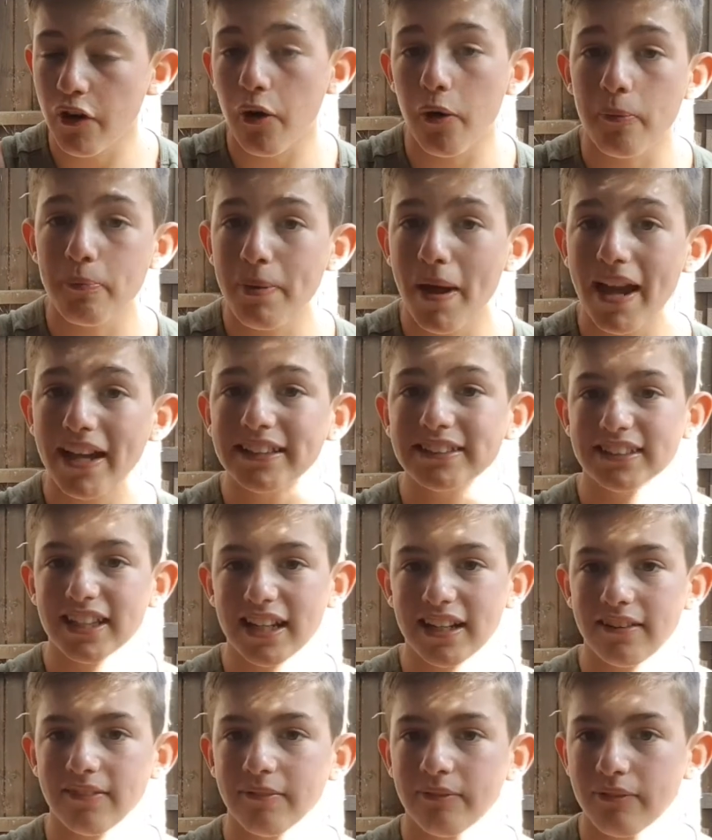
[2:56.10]

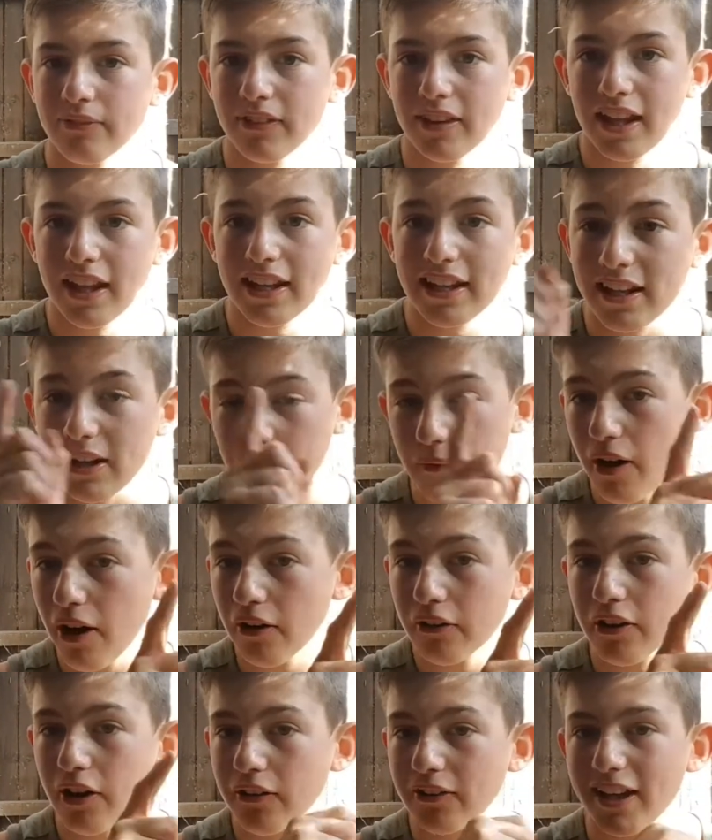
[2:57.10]
painting. Now, I'll
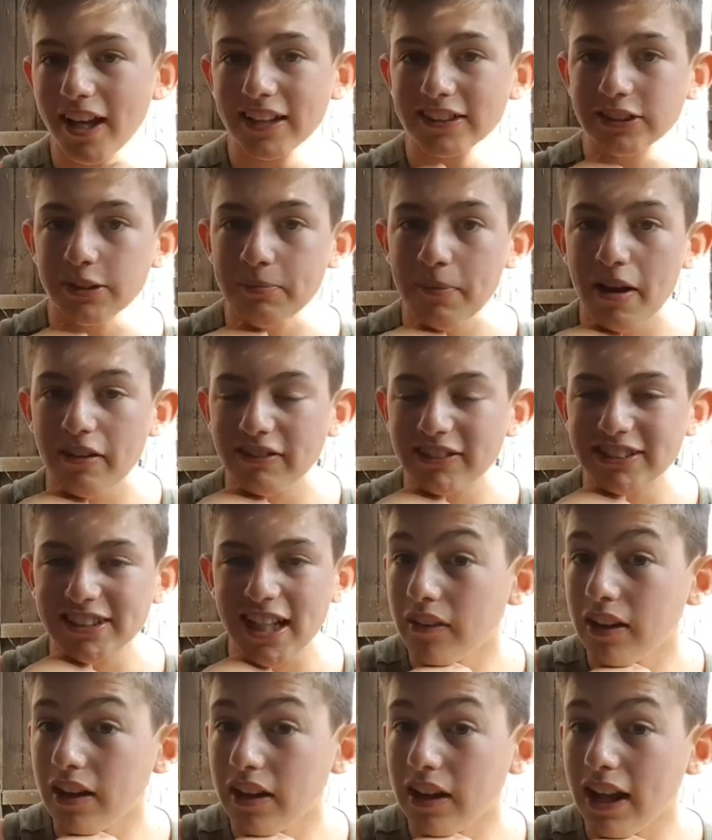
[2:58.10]
go get some berries
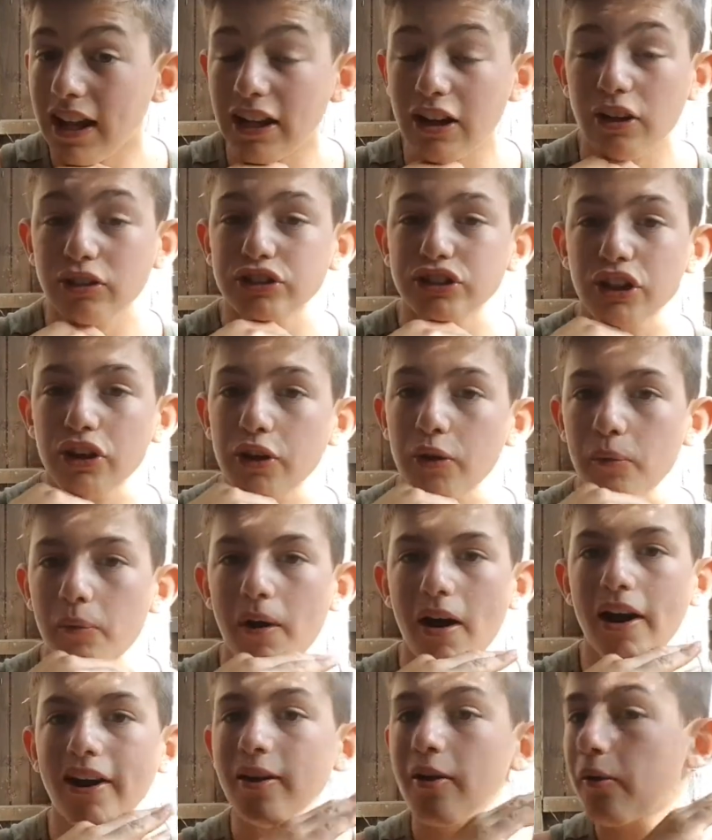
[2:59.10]
and I'll show you
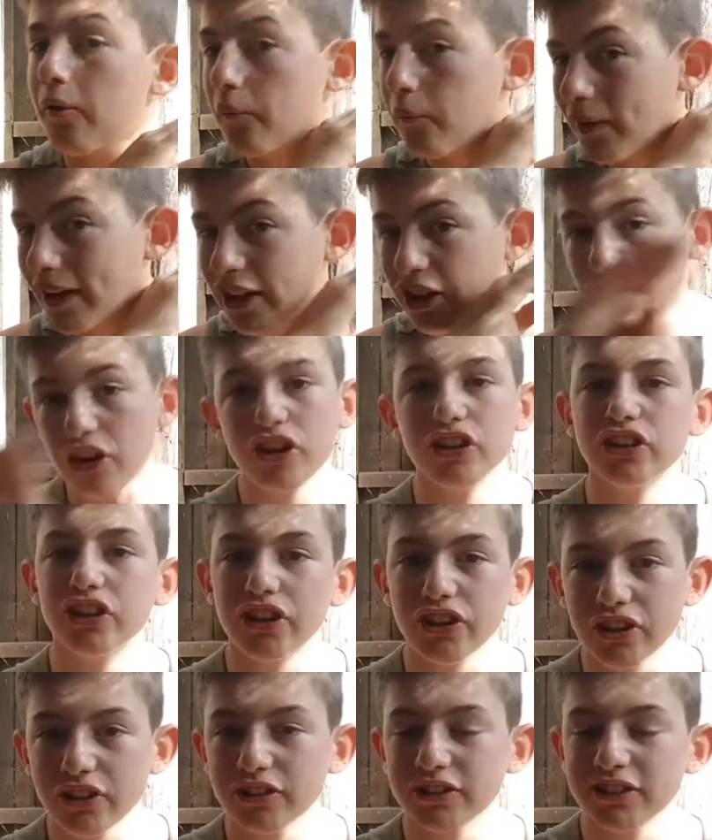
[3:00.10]
why we couldn't use